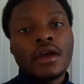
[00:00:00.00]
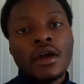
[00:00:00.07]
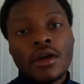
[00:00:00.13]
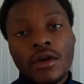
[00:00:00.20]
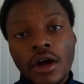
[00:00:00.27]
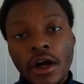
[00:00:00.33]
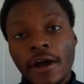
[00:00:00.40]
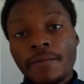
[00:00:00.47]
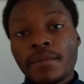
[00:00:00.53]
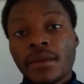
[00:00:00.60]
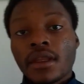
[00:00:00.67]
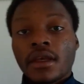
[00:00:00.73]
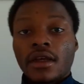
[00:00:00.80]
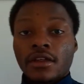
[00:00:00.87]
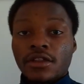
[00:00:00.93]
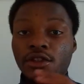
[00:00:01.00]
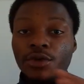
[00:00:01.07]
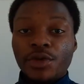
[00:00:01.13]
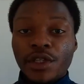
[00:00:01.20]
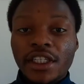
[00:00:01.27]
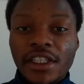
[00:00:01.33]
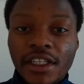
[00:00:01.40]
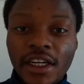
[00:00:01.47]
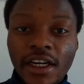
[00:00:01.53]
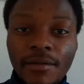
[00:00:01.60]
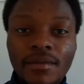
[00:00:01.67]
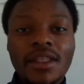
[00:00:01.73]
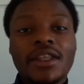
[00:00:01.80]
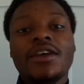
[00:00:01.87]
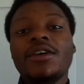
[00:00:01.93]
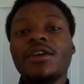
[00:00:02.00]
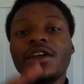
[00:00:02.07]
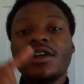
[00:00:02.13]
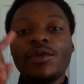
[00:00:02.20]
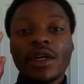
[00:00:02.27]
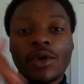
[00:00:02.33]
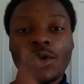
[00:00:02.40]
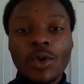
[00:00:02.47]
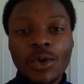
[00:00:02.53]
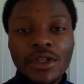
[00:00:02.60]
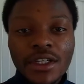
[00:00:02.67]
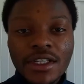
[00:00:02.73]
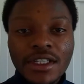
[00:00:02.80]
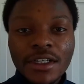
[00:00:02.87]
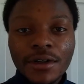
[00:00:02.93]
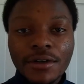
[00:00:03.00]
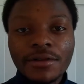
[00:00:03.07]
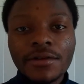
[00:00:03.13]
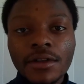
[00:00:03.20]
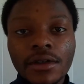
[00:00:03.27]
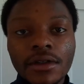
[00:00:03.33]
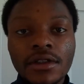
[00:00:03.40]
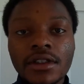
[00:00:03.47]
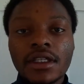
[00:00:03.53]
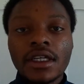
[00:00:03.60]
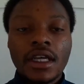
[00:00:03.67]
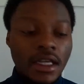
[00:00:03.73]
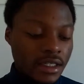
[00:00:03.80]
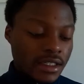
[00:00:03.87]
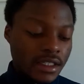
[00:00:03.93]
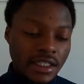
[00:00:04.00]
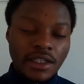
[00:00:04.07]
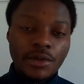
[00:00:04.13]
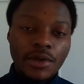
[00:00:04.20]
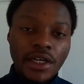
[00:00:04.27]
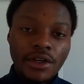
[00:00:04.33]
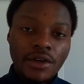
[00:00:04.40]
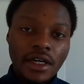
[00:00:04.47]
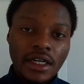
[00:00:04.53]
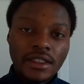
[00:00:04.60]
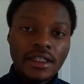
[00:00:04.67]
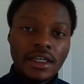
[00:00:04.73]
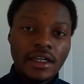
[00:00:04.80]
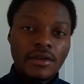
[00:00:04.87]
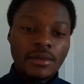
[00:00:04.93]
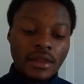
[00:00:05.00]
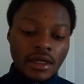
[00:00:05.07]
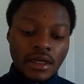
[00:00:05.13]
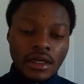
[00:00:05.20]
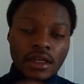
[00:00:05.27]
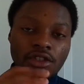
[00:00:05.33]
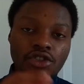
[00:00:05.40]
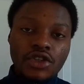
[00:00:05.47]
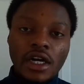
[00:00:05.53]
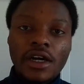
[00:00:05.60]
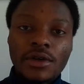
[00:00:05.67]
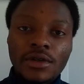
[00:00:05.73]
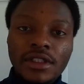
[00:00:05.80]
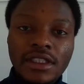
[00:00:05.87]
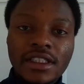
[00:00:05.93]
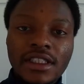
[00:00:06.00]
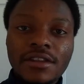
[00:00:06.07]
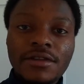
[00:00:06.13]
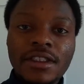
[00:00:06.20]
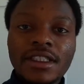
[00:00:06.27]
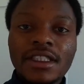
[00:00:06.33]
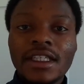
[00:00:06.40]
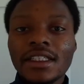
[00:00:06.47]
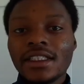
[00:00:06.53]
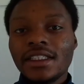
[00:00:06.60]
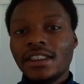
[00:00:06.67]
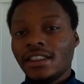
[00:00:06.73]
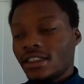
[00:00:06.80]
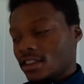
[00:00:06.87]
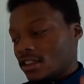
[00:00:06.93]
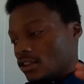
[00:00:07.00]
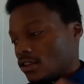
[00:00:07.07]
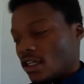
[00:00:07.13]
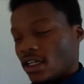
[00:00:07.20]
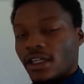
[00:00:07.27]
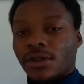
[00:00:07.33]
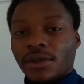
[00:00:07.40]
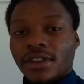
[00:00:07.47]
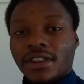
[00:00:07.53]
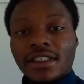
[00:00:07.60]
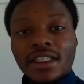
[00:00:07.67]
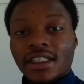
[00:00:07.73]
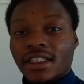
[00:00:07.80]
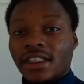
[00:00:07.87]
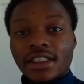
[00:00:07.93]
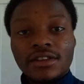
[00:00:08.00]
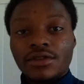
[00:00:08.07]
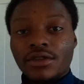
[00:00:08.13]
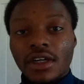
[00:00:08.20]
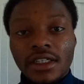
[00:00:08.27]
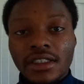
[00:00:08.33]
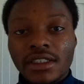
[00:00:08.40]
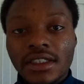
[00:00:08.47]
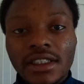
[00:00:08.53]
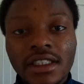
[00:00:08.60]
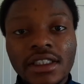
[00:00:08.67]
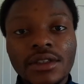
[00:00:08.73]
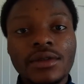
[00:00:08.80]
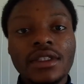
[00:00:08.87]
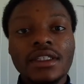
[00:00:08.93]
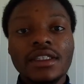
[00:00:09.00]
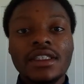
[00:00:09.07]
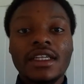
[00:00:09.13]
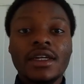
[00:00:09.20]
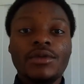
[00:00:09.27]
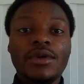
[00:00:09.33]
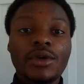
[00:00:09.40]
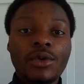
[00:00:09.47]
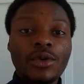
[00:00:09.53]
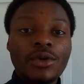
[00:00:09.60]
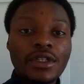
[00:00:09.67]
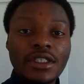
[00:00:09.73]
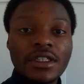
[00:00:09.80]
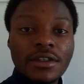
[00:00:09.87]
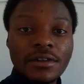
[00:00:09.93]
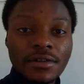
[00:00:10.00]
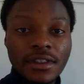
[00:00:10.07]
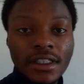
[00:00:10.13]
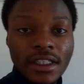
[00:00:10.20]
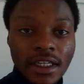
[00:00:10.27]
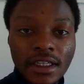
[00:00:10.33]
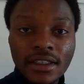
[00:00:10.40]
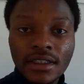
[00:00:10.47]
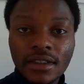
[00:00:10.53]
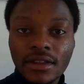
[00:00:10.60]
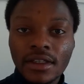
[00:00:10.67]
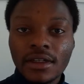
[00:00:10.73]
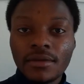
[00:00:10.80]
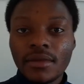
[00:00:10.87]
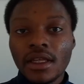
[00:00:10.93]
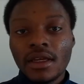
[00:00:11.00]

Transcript: Right, to recap, you're going to record yourself first, see where you're at now. Try all these different techniques, try all the techniques throughout the series, and then record yourself again, right?